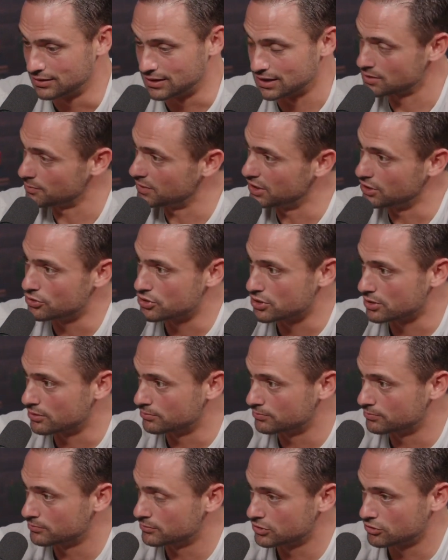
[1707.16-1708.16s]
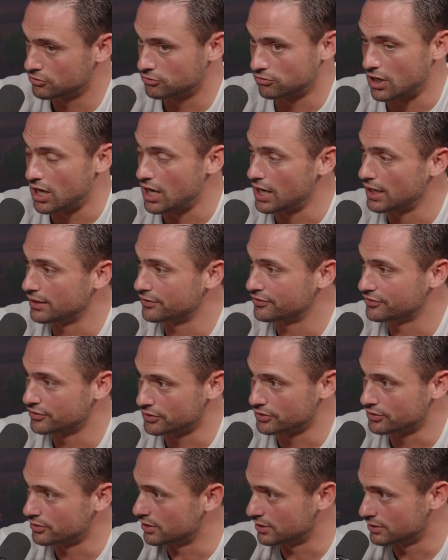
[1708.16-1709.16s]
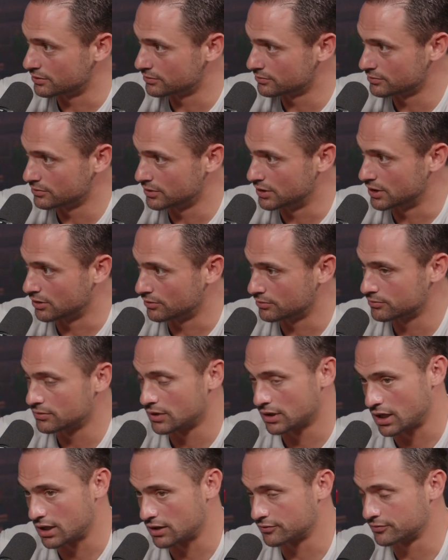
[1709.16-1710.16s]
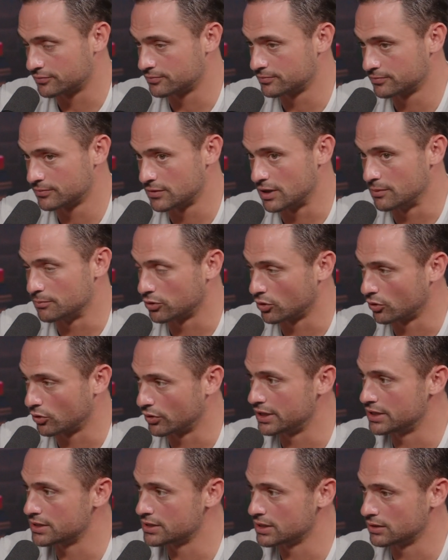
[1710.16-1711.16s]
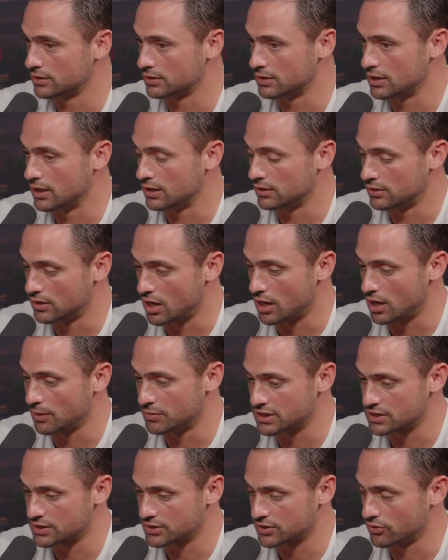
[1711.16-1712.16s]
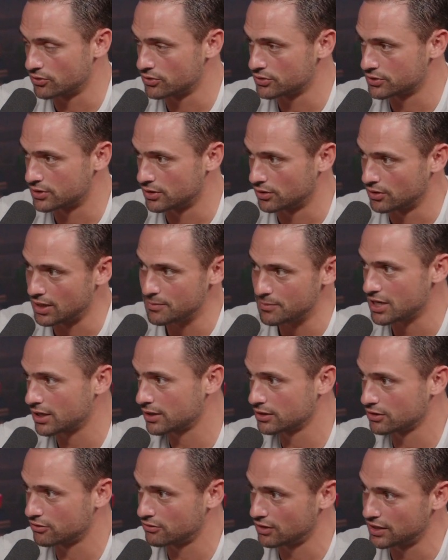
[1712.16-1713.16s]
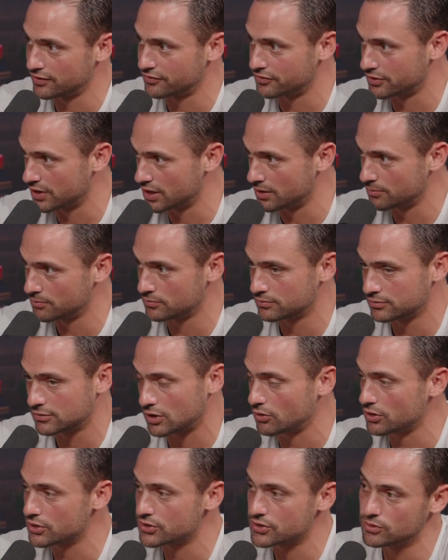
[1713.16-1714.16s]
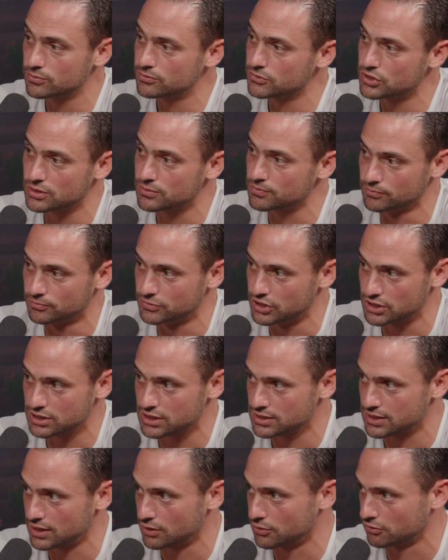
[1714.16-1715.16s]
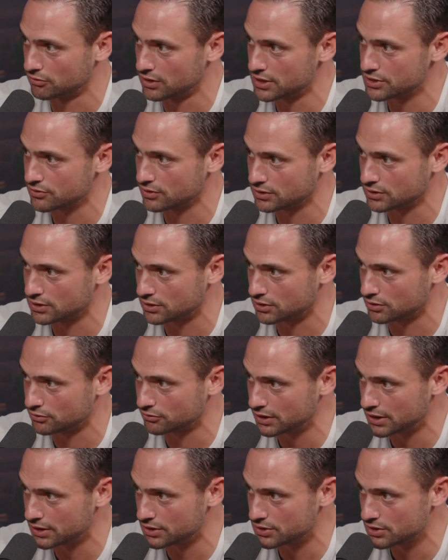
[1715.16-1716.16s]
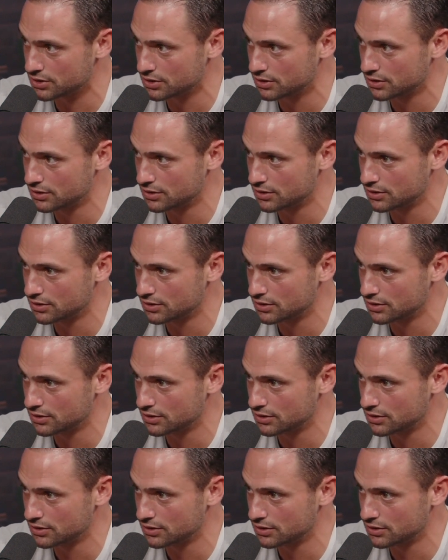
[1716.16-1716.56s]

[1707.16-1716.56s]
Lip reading: doesn't mean you should cry for a lot of employees and non-business owners go, I'm not going to cry for them. Don't assume just because they own a restaurant that they're rich.